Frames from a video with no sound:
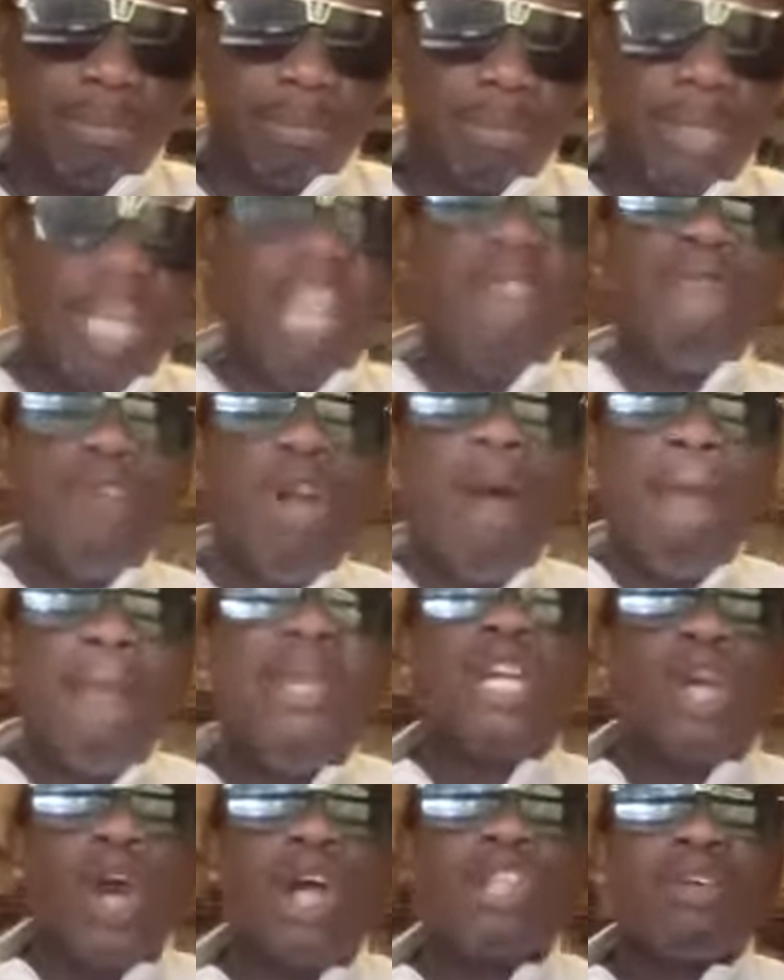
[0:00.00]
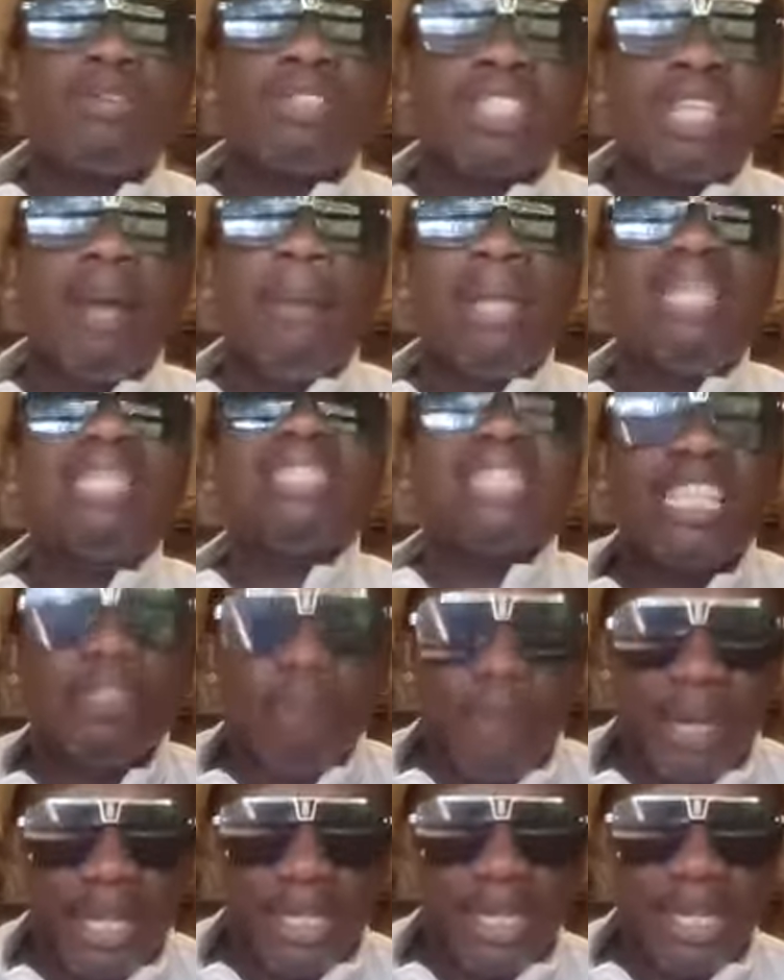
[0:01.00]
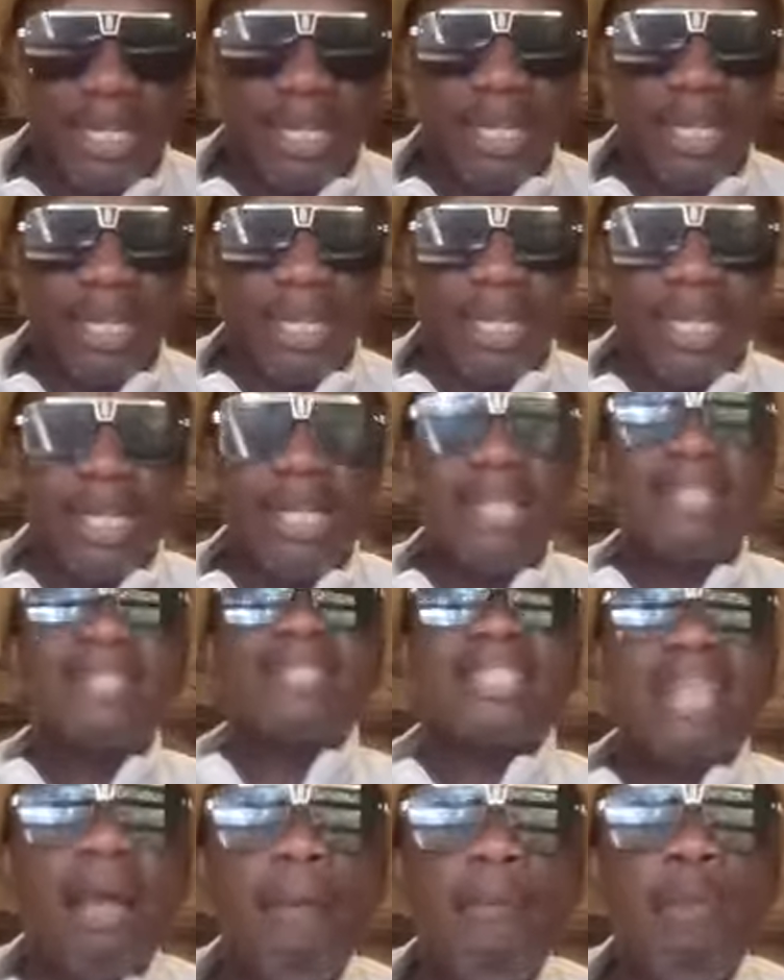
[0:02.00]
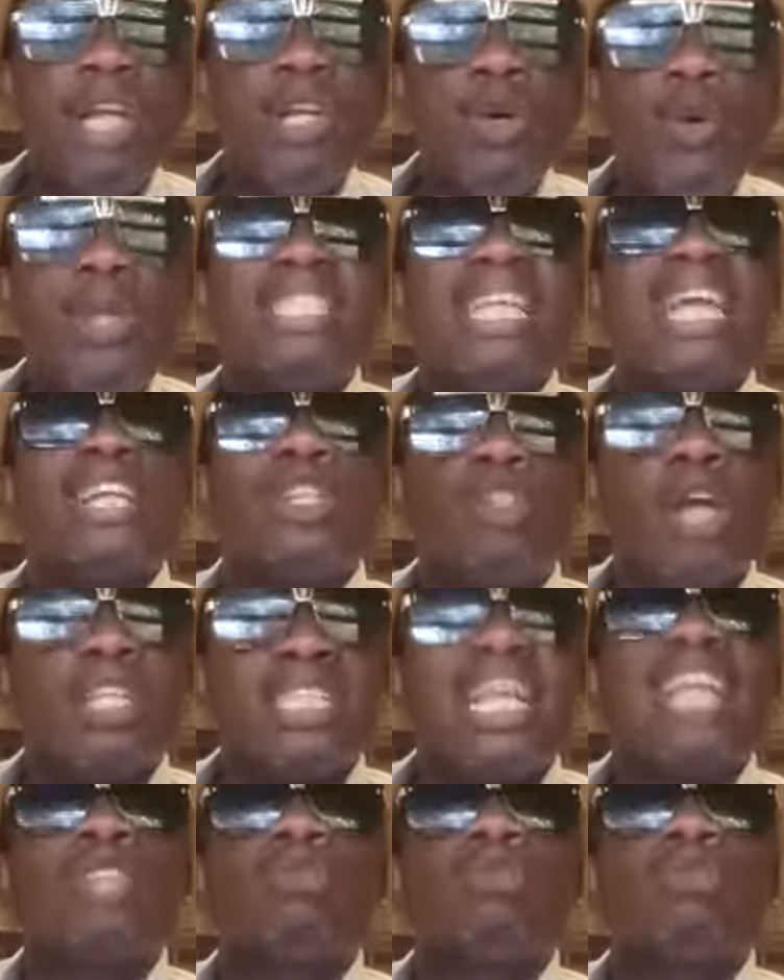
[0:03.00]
If not because of somebody's husband, somebody who is a doctor